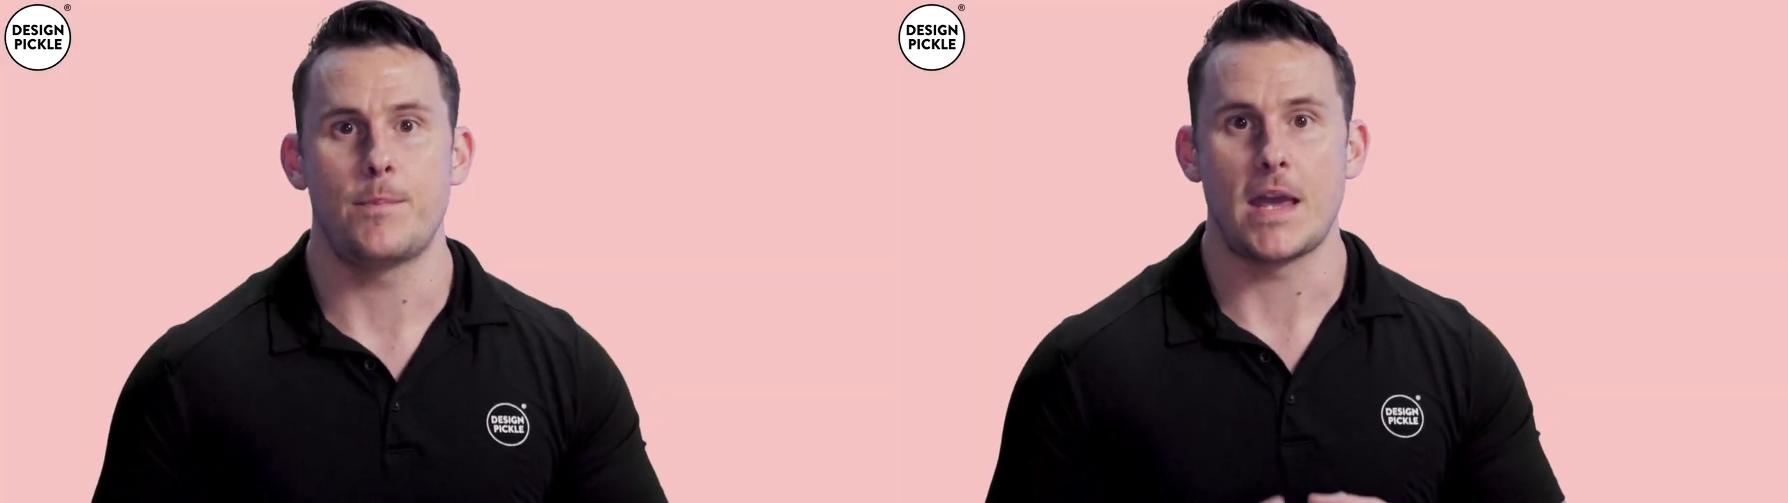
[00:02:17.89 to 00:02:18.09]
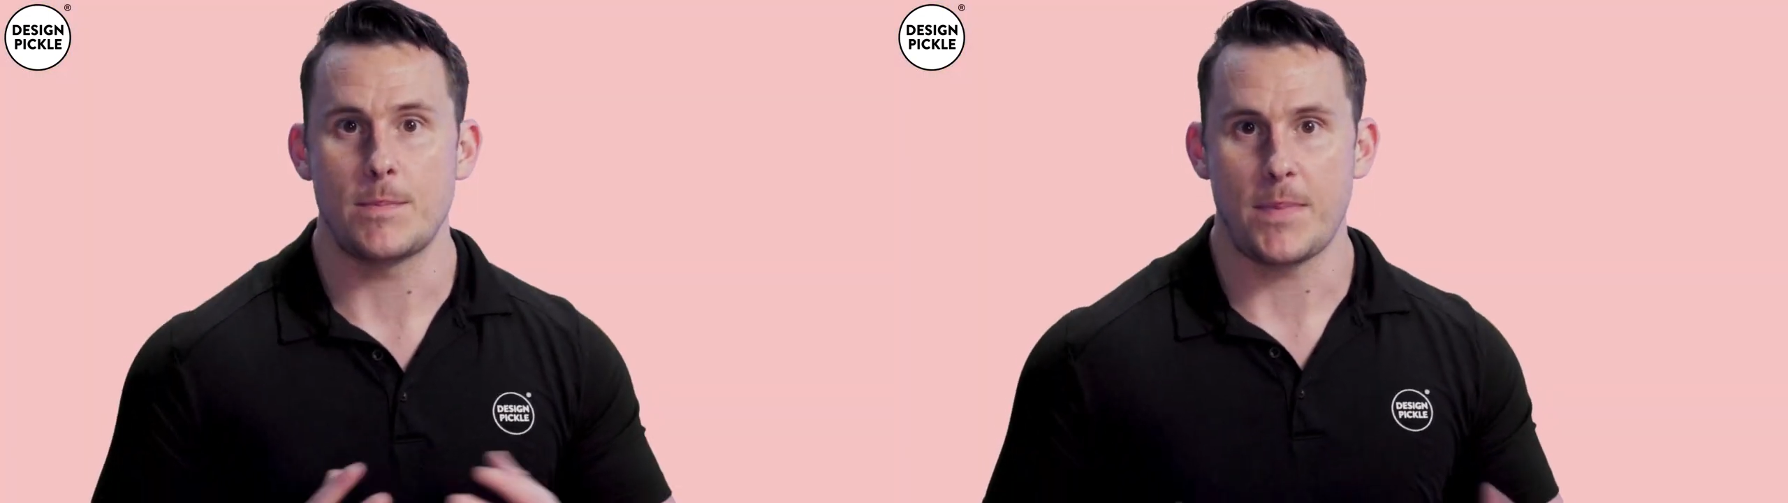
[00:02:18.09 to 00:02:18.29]

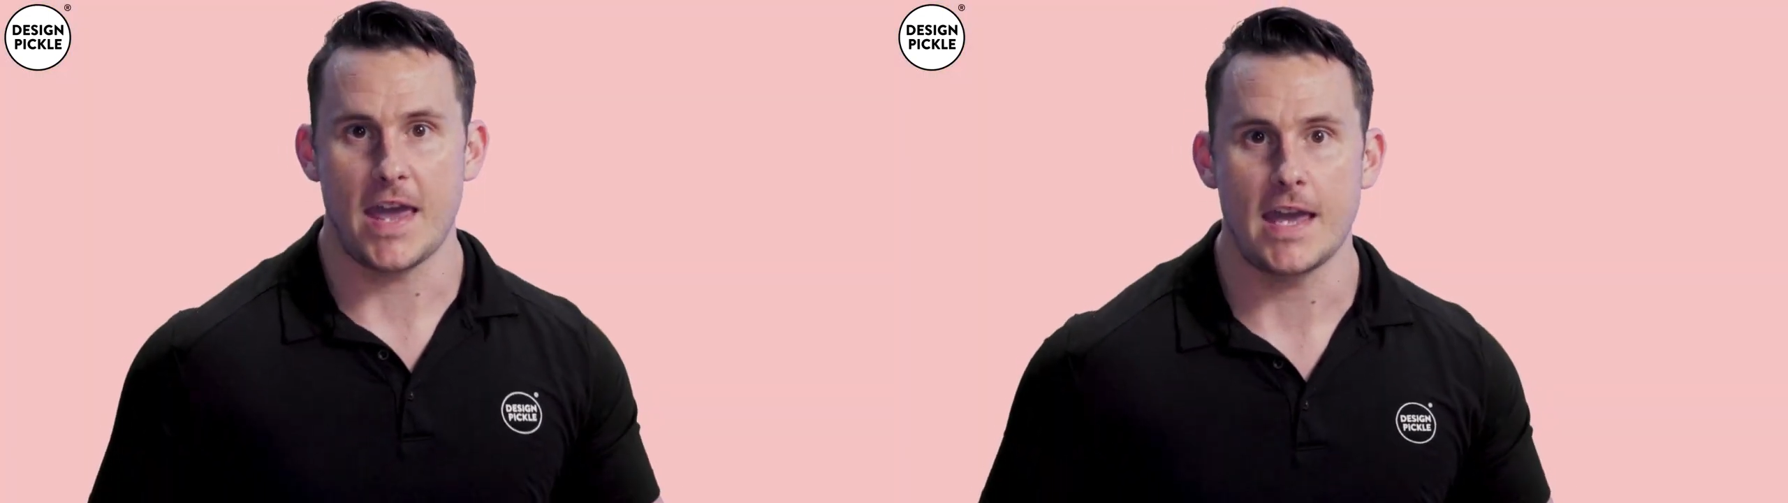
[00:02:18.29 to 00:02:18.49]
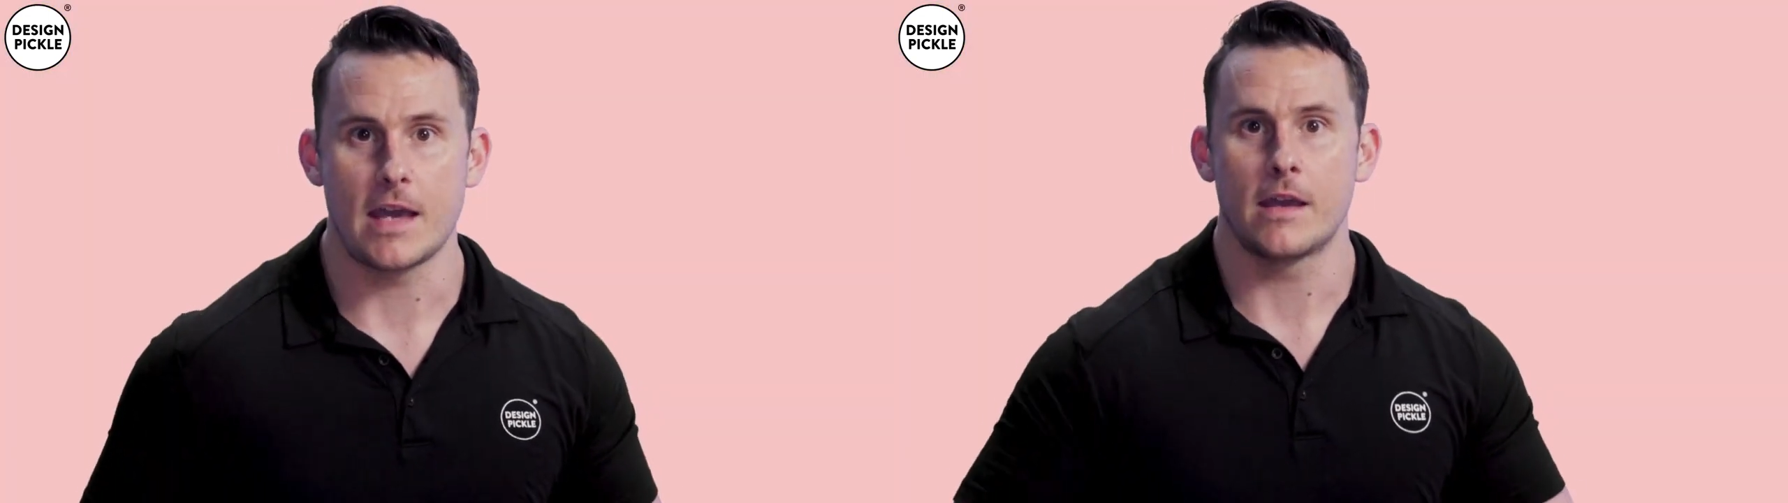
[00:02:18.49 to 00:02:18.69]
baby
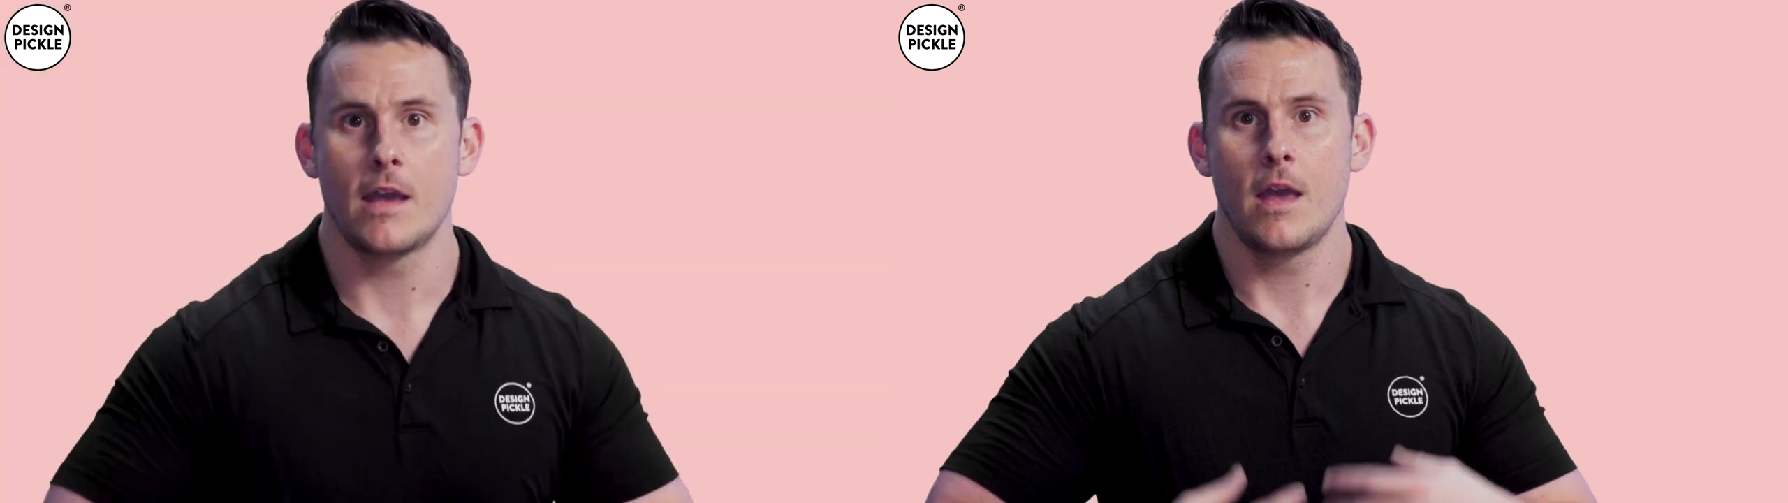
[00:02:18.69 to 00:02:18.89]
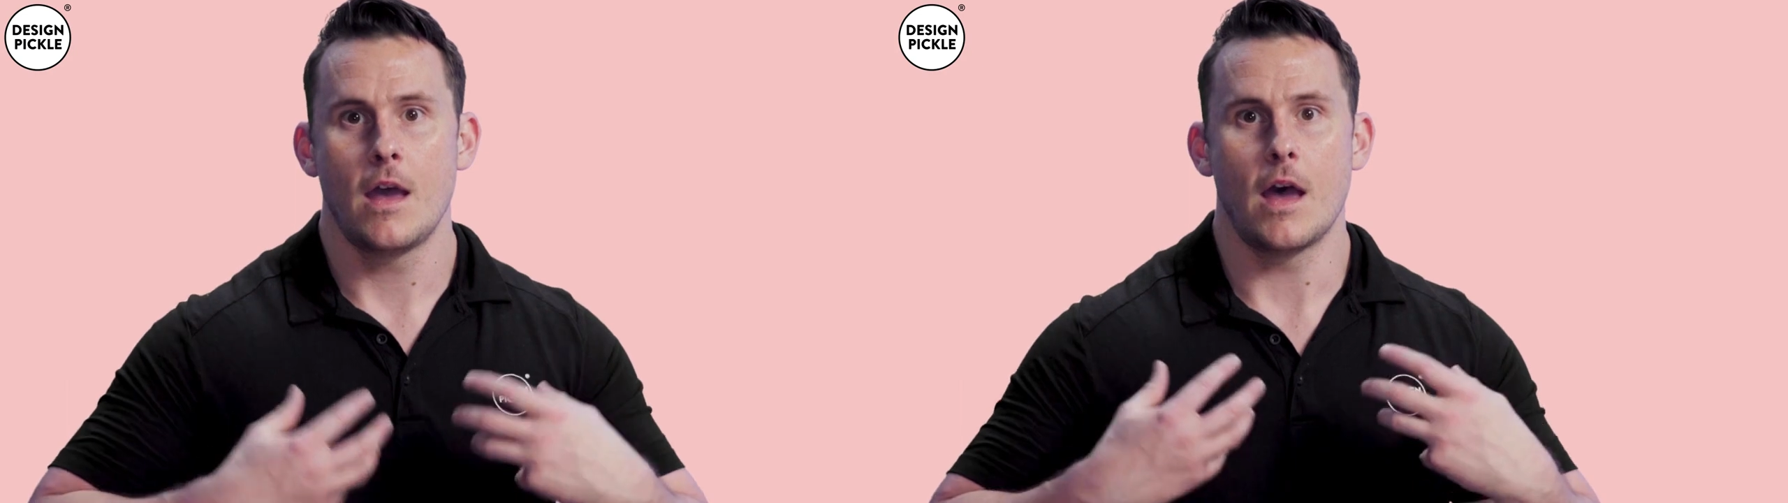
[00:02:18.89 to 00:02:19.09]
pink,
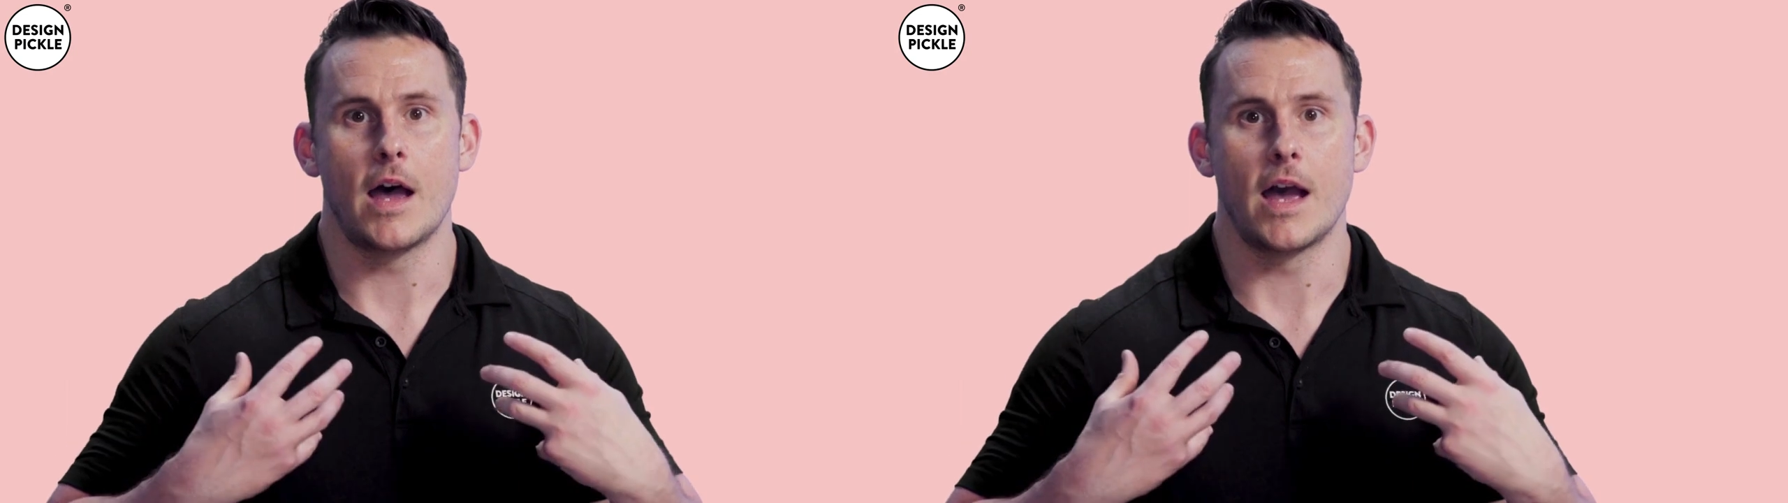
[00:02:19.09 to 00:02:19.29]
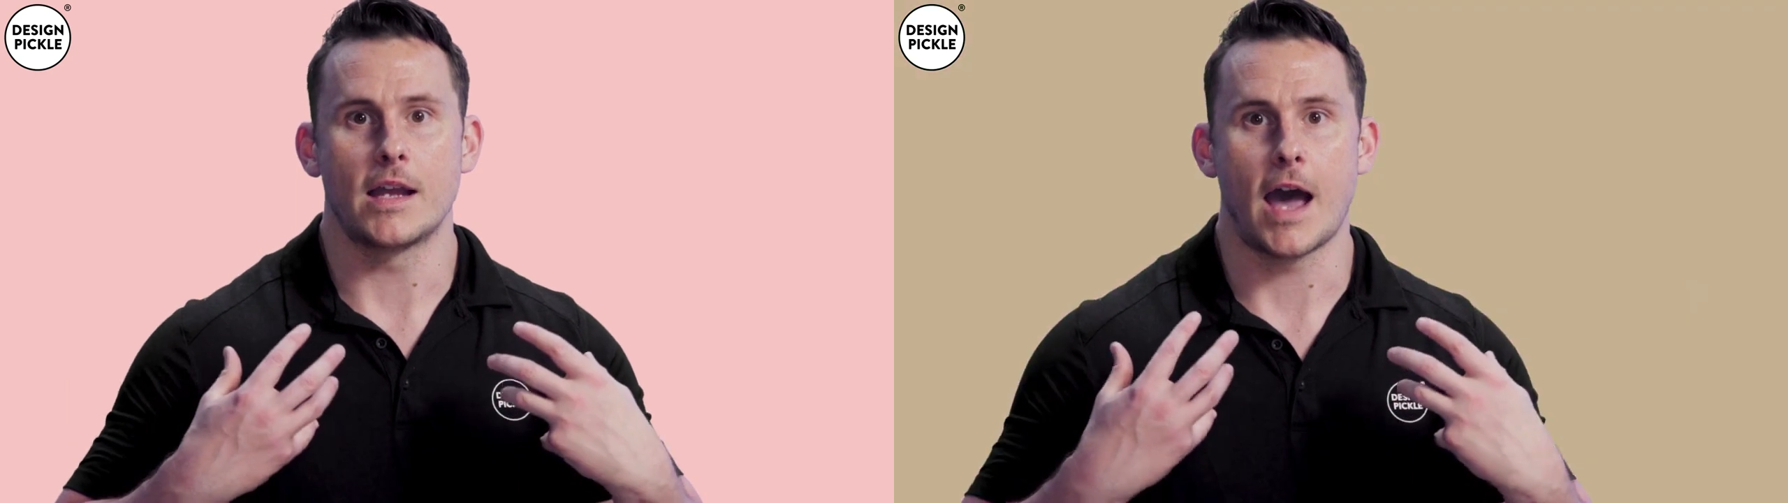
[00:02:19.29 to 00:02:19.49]
uh,